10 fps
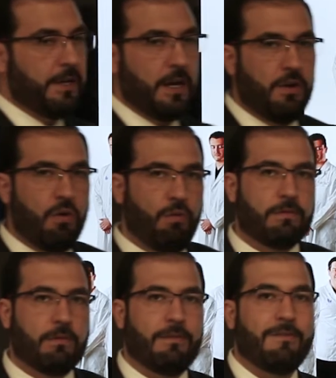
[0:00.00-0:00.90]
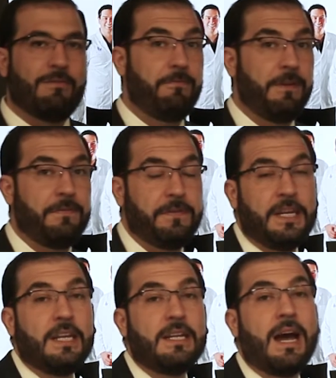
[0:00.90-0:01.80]
done over
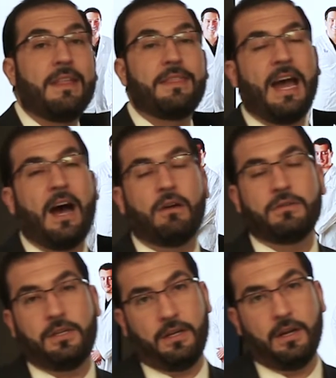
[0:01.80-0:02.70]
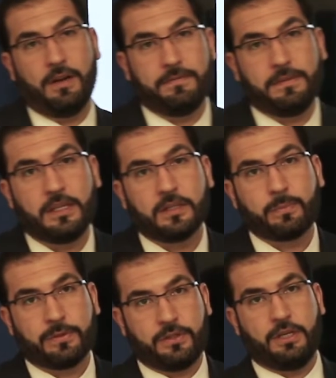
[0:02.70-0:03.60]
15,000 of these
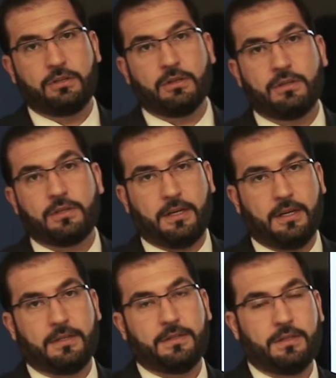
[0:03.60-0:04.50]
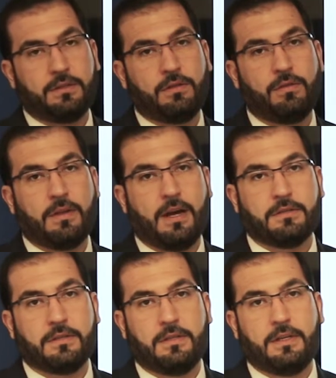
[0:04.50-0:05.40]
procedures since
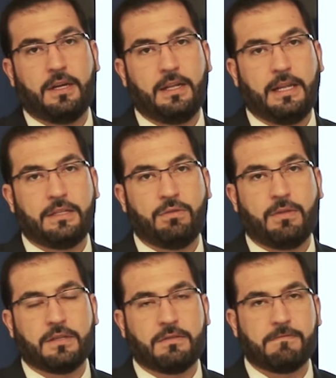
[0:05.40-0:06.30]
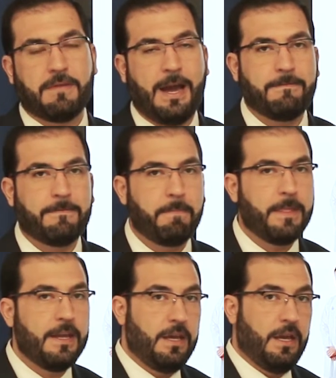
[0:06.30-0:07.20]
late
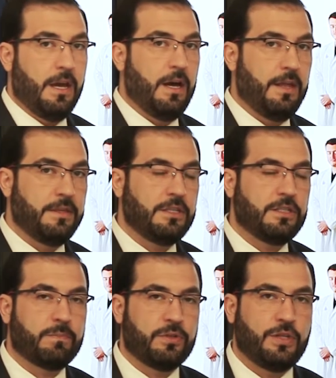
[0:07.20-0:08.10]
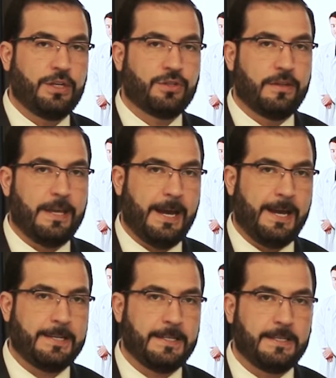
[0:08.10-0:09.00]
2005. This is a procedure
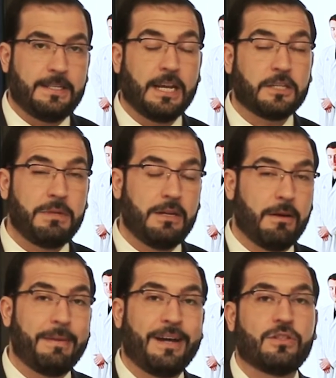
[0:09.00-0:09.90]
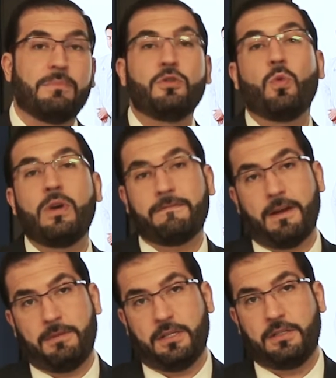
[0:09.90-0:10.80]
that takes me about some
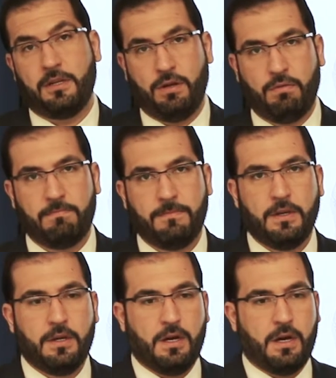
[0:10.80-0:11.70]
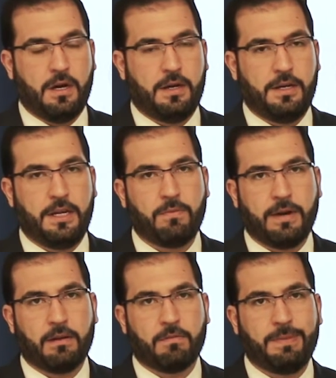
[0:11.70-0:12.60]
25 minutes to do on a
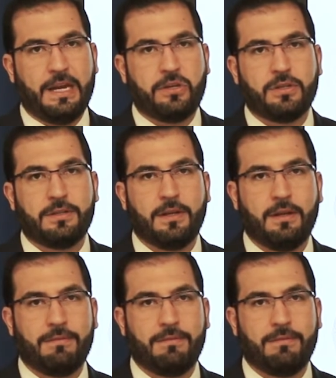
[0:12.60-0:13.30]
regular patient.